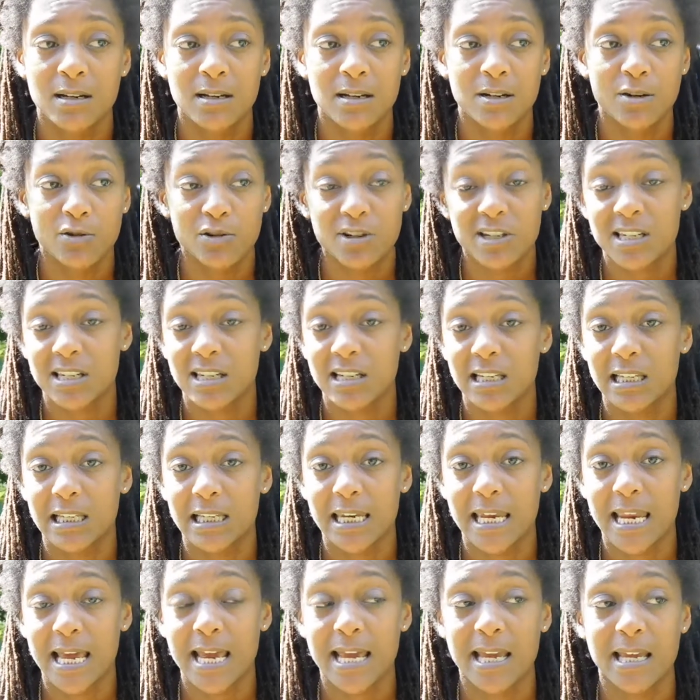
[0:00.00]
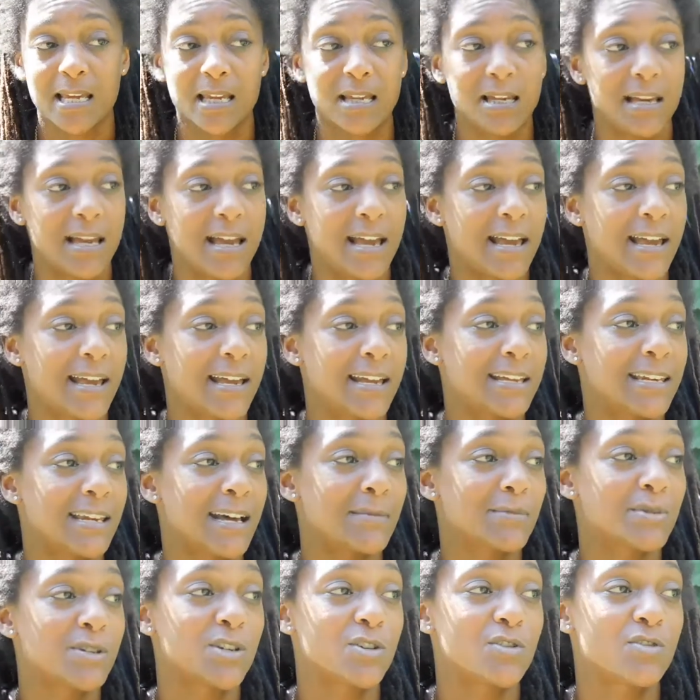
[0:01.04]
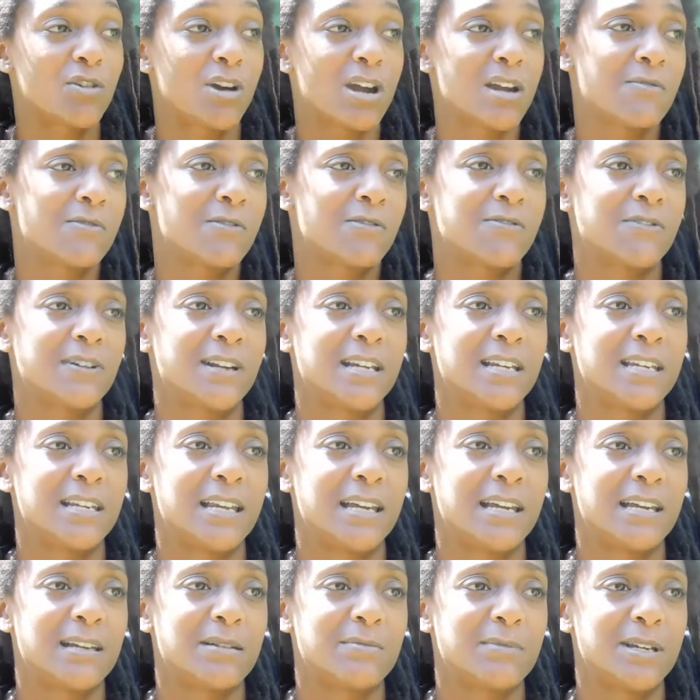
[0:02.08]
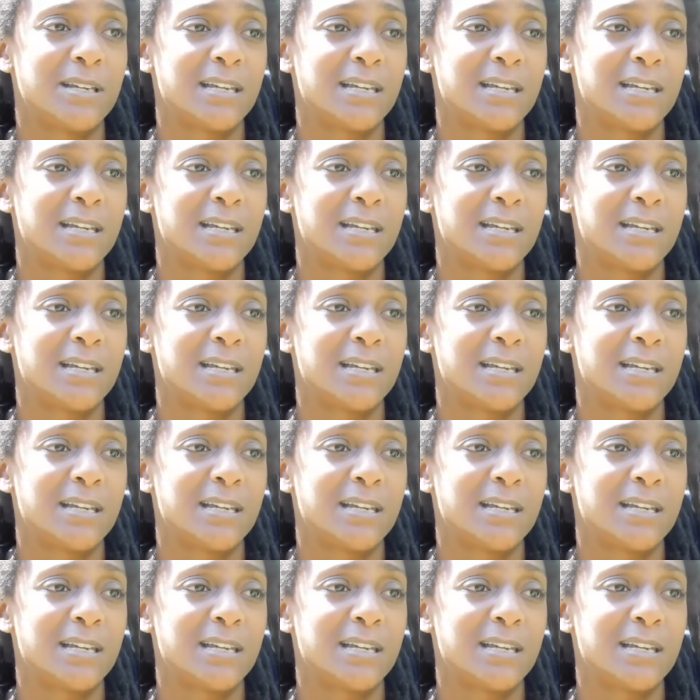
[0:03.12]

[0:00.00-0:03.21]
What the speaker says: Kristen Lene. And I'm so grateful for that name.